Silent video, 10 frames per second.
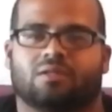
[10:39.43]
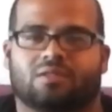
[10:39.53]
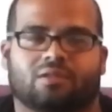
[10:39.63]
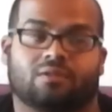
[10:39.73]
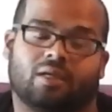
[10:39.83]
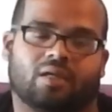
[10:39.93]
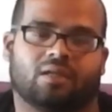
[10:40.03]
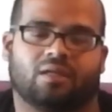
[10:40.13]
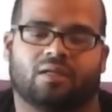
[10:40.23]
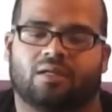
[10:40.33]
So
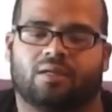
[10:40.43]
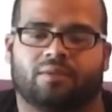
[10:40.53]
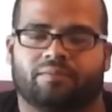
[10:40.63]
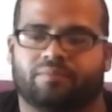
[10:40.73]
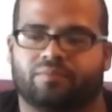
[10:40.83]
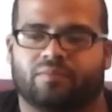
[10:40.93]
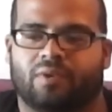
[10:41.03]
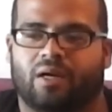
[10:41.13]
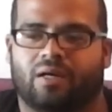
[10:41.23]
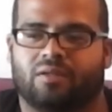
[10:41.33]
yeah, and
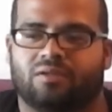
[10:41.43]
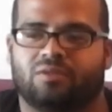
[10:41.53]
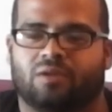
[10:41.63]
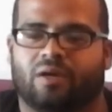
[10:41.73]
you know,